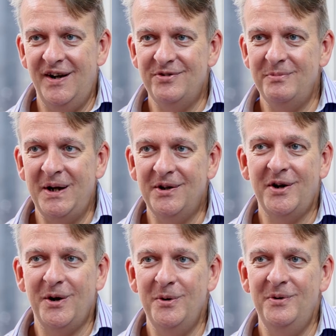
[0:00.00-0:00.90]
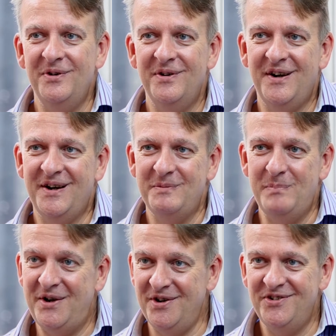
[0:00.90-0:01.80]
Let's make the code
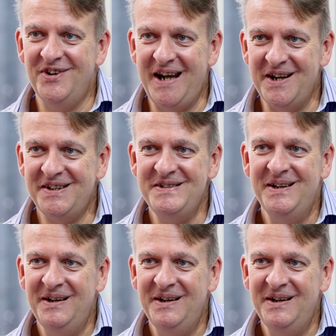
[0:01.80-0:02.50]
better together.